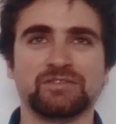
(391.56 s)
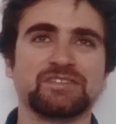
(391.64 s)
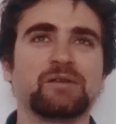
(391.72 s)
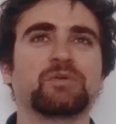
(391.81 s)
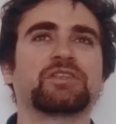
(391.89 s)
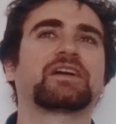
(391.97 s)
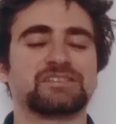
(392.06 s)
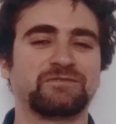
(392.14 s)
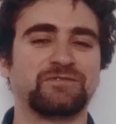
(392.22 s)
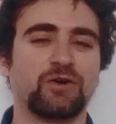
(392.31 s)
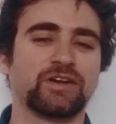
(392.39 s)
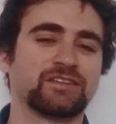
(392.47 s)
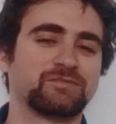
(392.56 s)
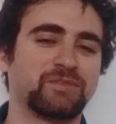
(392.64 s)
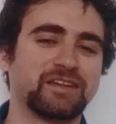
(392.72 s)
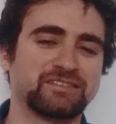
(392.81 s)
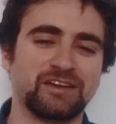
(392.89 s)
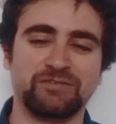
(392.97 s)
I was able to just focus
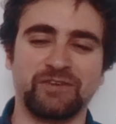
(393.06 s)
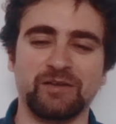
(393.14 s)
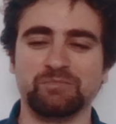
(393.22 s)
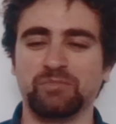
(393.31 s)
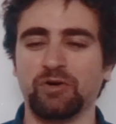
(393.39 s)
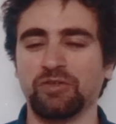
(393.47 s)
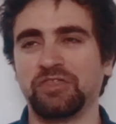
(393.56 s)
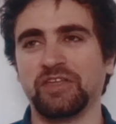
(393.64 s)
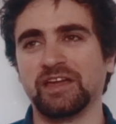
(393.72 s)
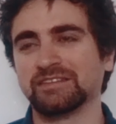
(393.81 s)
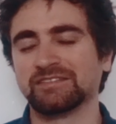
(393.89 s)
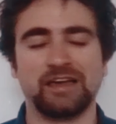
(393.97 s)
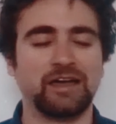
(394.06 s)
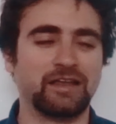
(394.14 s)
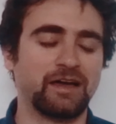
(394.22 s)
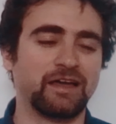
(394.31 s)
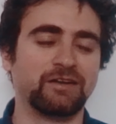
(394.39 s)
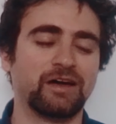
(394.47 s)
myself on both things.
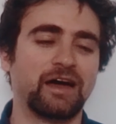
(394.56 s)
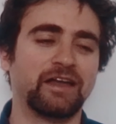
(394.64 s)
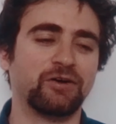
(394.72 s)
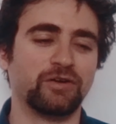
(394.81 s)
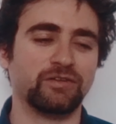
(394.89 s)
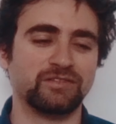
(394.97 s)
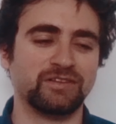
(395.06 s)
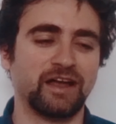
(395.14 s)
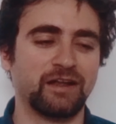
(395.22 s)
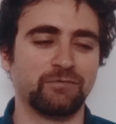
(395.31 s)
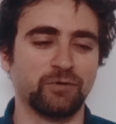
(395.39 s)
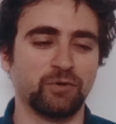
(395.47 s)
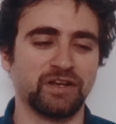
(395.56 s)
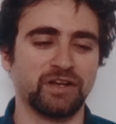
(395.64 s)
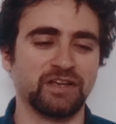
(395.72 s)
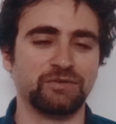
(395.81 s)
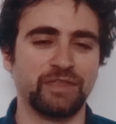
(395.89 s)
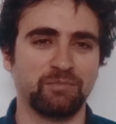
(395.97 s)
I, I, don't, I know not everyone
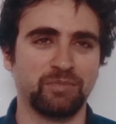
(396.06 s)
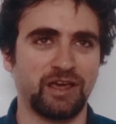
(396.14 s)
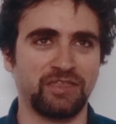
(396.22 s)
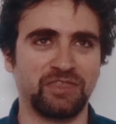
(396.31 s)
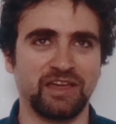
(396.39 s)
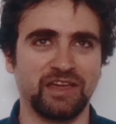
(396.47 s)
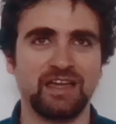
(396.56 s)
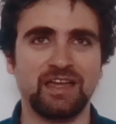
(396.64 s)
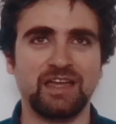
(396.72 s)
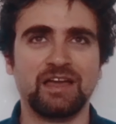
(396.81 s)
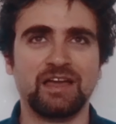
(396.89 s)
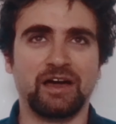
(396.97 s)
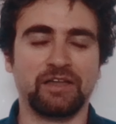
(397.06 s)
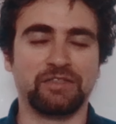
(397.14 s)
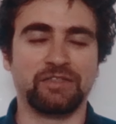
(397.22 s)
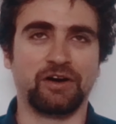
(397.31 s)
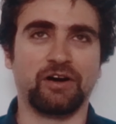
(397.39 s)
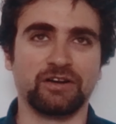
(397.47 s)
can do that, but I think
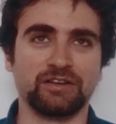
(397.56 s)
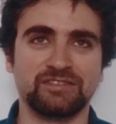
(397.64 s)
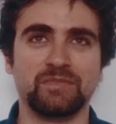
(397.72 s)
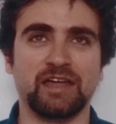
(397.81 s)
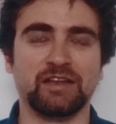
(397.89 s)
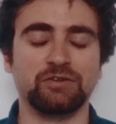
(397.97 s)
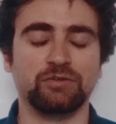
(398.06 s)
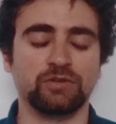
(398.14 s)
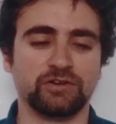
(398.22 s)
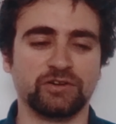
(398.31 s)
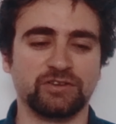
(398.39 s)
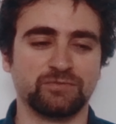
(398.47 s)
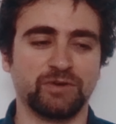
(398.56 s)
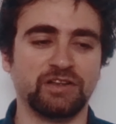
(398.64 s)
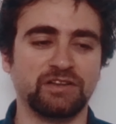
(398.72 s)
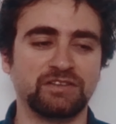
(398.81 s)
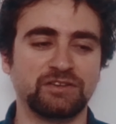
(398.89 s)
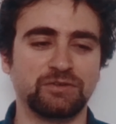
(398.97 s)
the hardest that new learners run
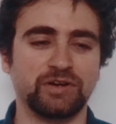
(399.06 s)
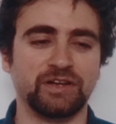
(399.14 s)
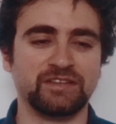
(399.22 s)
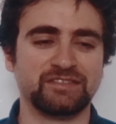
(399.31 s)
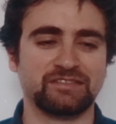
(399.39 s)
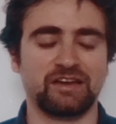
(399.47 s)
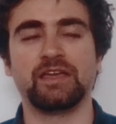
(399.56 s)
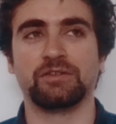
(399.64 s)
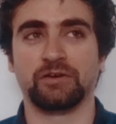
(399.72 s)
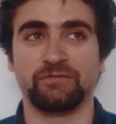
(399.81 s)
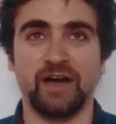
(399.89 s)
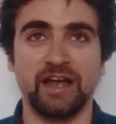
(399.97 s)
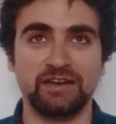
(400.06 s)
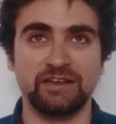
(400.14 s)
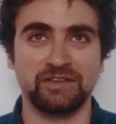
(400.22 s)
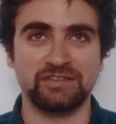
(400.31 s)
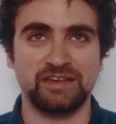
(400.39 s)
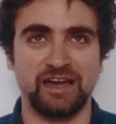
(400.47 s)
into is either
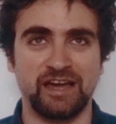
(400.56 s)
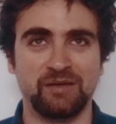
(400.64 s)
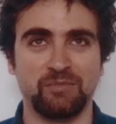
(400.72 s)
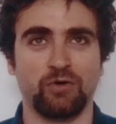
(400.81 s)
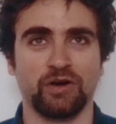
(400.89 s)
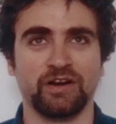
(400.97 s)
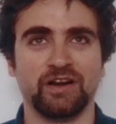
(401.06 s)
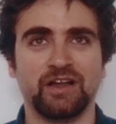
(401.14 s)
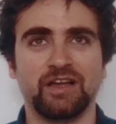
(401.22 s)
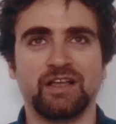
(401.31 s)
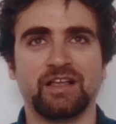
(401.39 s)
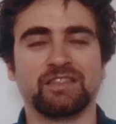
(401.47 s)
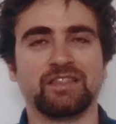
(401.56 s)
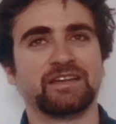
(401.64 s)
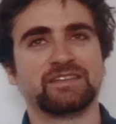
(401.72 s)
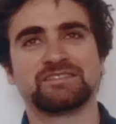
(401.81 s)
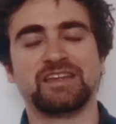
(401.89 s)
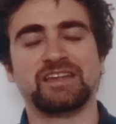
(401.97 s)
finding the time or
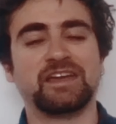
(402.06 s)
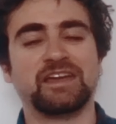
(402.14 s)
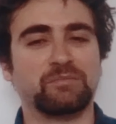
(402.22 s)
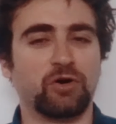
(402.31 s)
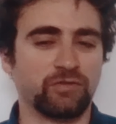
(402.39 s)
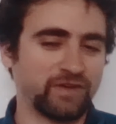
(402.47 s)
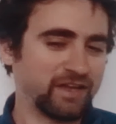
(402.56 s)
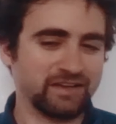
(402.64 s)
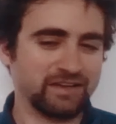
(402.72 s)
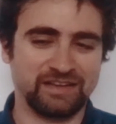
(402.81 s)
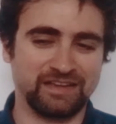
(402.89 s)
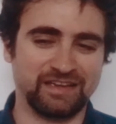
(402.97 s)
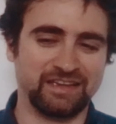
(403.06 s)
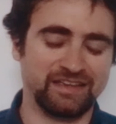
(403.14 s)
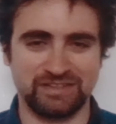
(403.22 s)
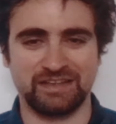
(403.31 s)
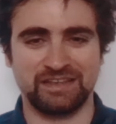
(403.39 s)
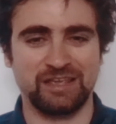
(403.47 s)
like staying motivated
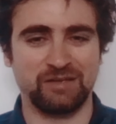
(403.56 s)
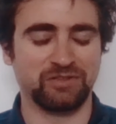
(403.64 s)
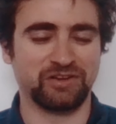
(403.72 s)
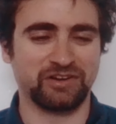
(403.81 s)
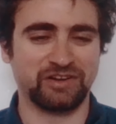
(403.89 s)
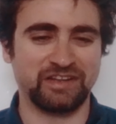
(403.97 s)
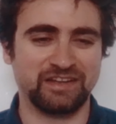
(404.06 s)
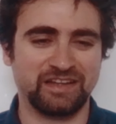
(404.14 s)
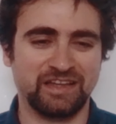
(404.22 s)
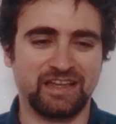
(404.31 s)
to keep learning.